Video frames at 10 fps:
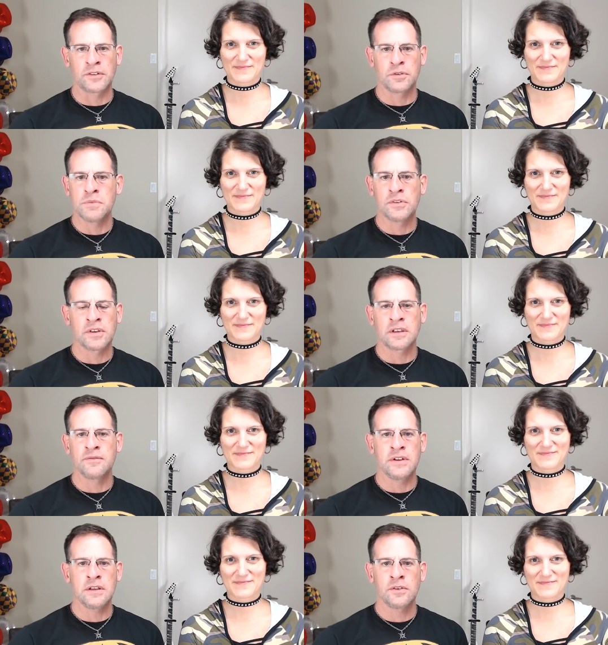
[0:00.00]
Speaker 1: of music
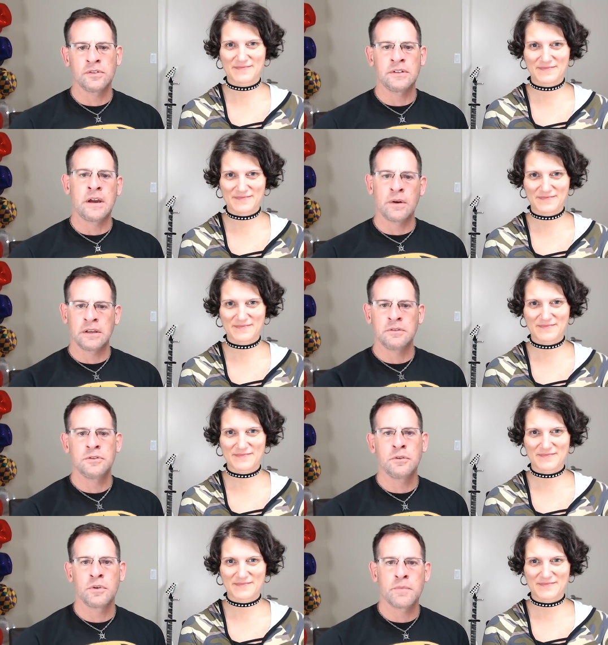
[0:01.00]
and videos, and now I do
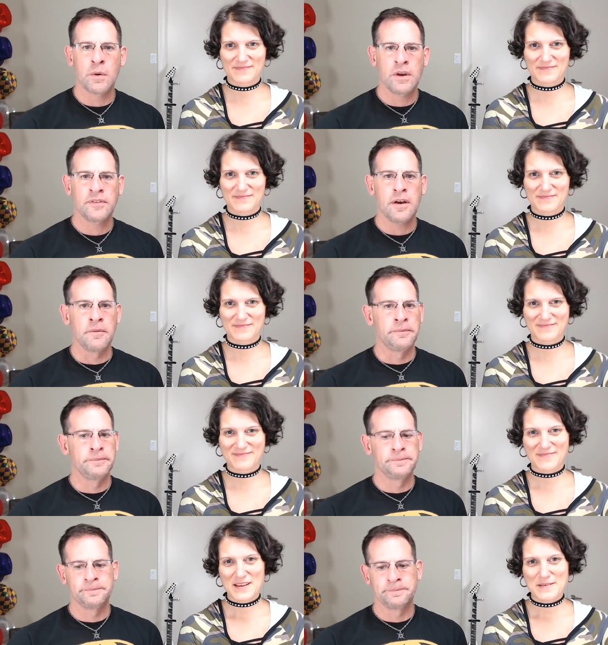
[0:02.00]
it with my wife, Kel.
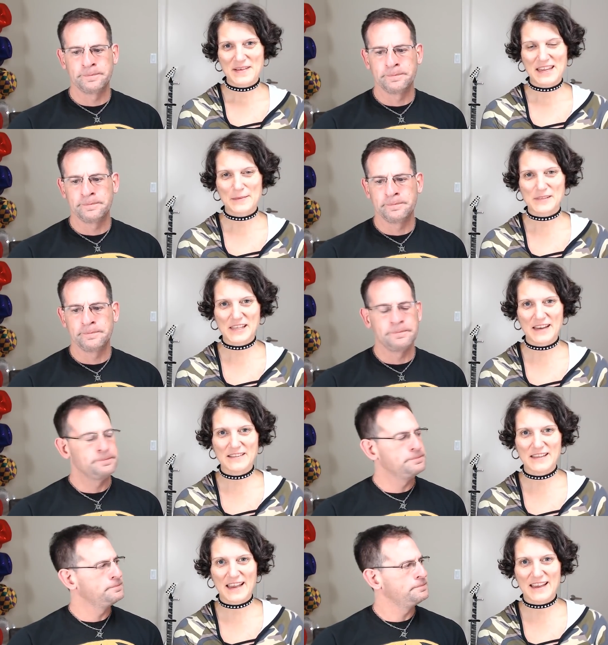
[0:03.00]
Speaker 2: My name's Kel,
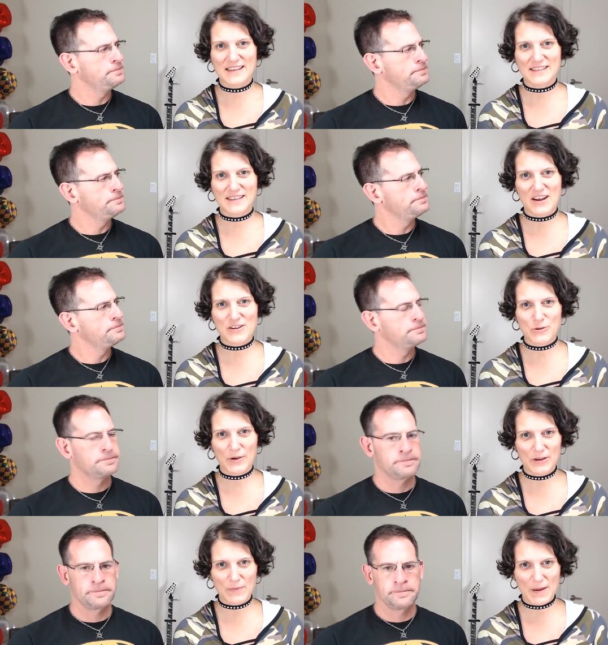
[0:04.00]
and
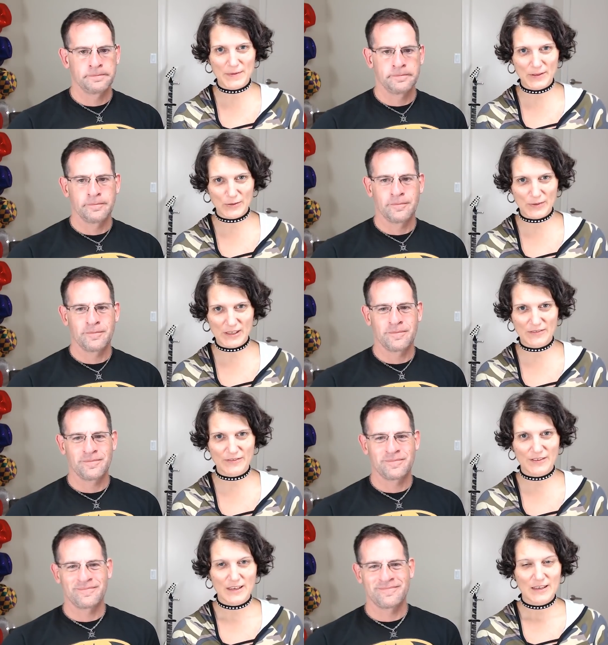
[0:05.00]
contrary to popular
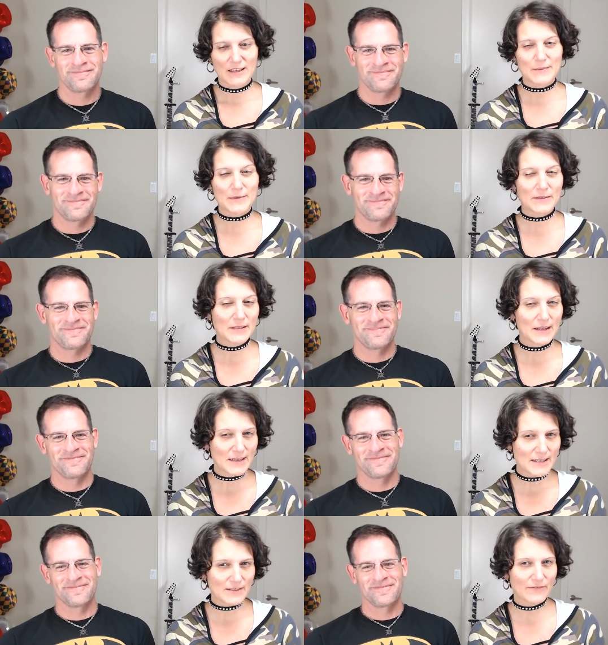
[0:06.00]
belief, about
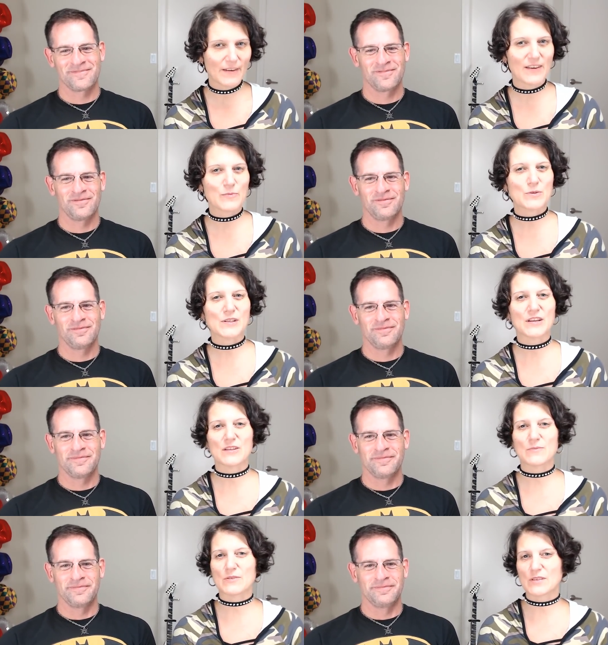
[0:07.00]
95% of
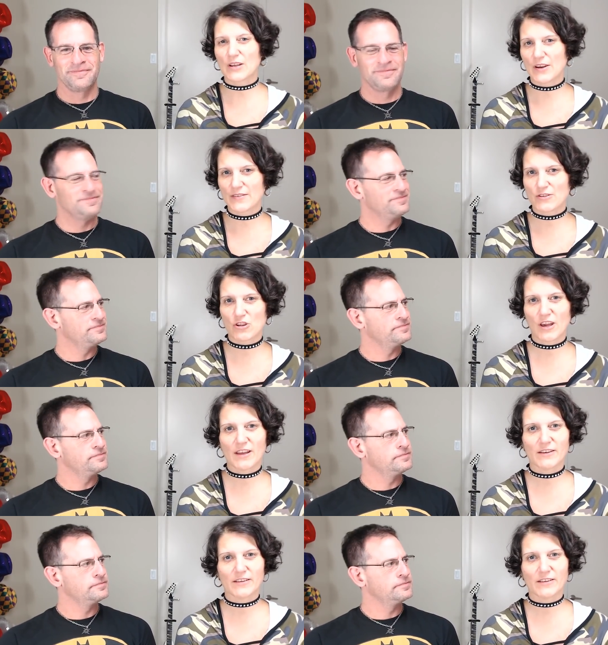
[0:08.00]
the music on this channel